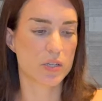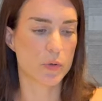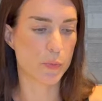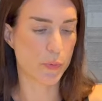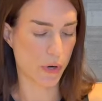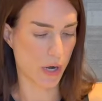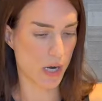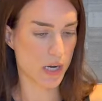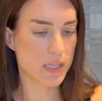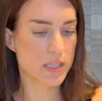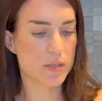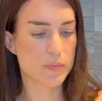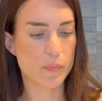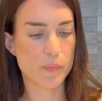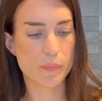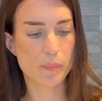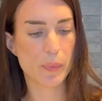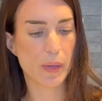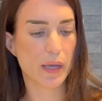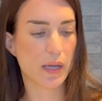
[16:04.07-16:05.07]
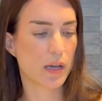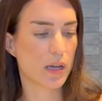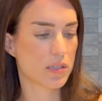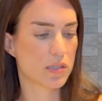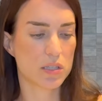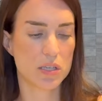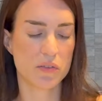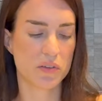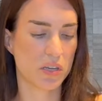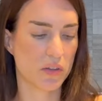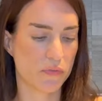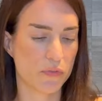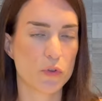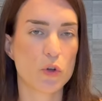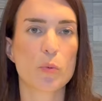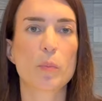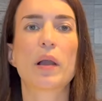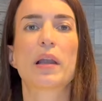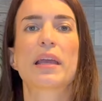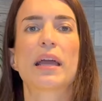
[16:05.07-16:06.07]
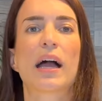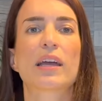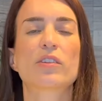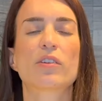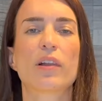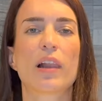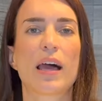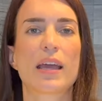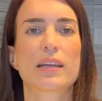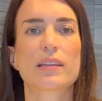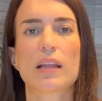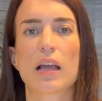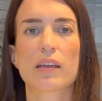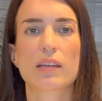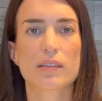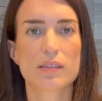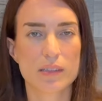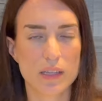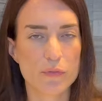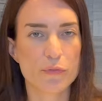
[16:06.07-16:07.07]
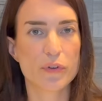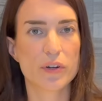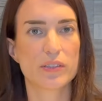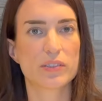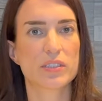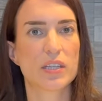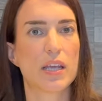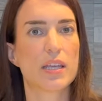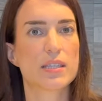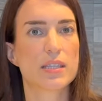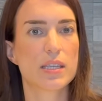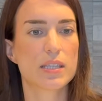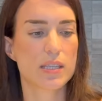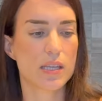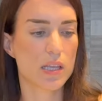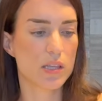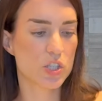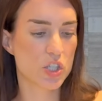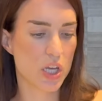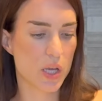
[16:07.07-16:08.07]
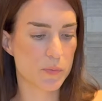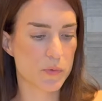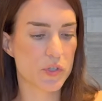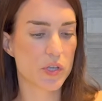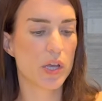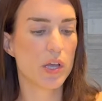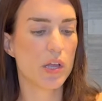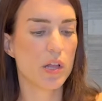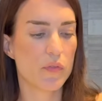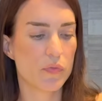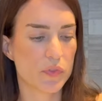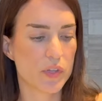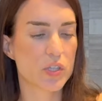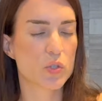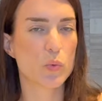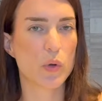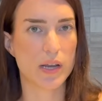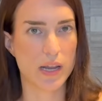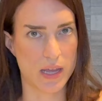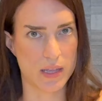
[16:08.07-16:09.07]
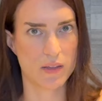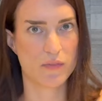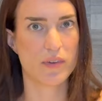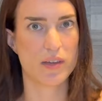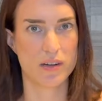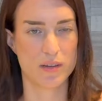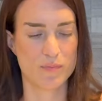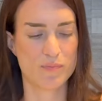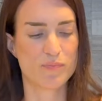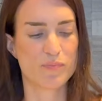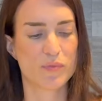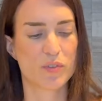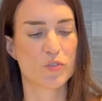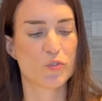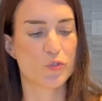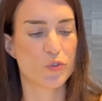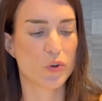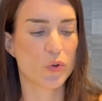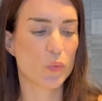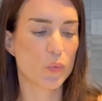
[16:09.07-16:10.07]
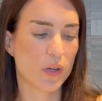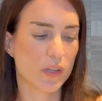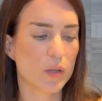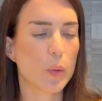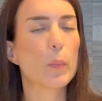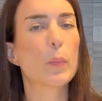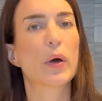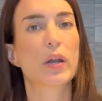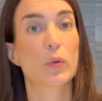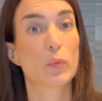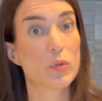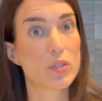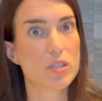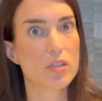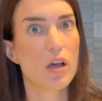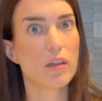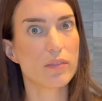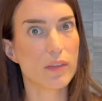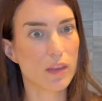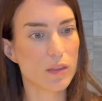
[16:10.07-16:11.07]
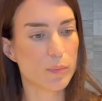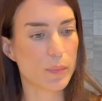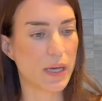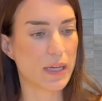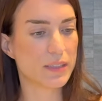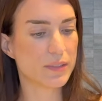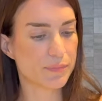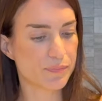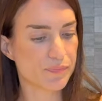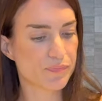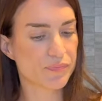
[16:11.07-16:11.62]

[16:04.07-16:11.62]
surprise, because even if normally I don't like different tastes in chips, this one had a very strong one, but it was not that bad.